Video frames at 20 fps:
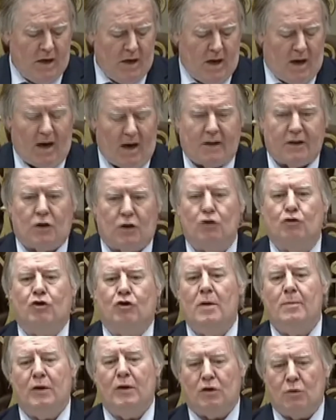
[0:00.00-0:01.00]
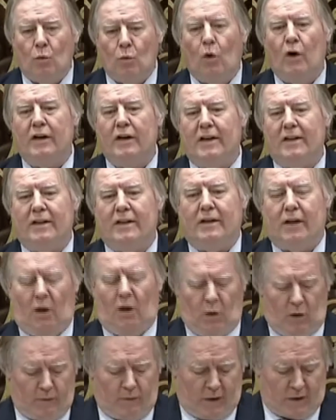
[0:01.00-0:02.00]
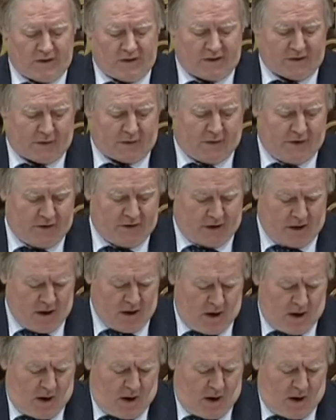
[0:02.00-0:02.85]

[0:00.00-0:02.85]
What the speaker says: and contribute widely to the whole of our society.